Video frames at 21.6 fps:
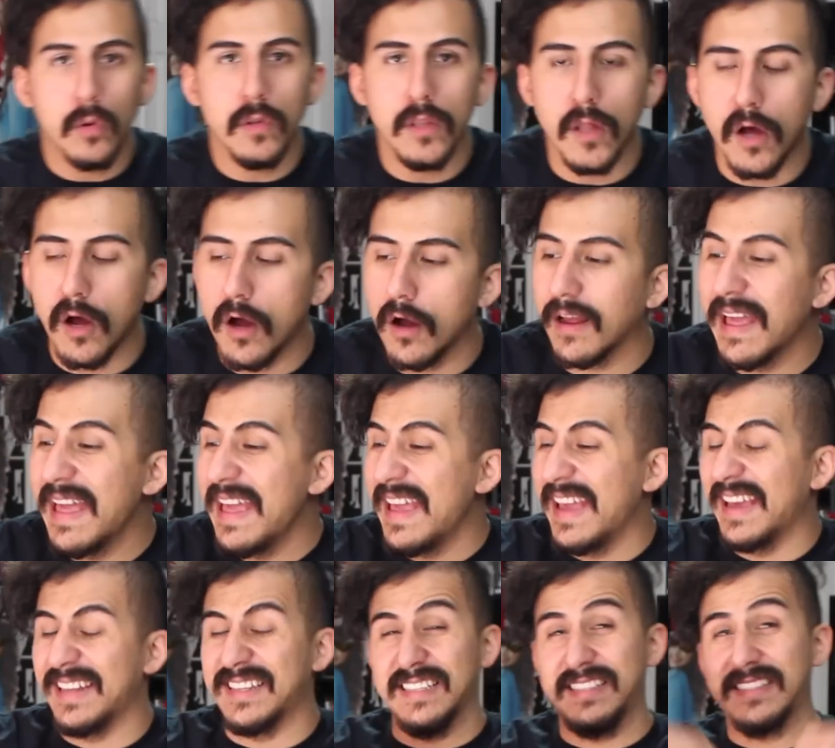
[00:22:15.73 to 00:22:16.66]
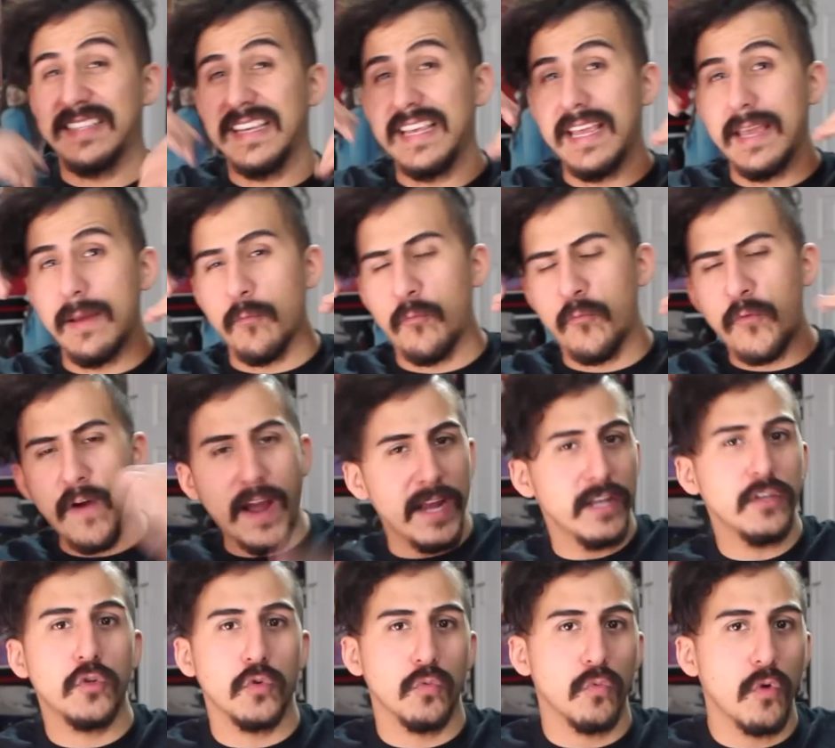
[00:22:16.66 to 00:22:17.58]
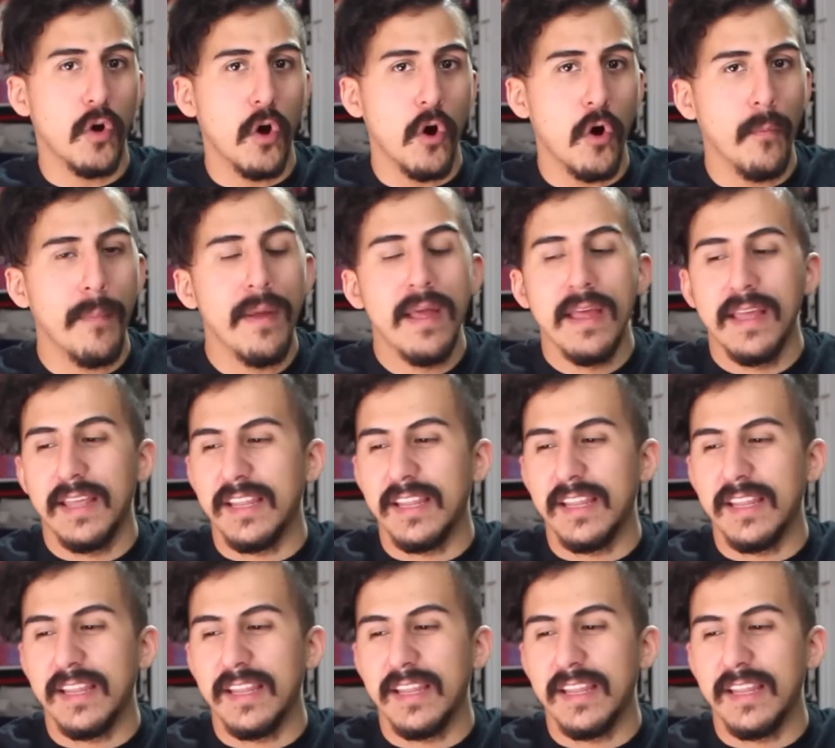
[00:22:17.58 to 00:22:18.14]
long, and to see him fight Jerome,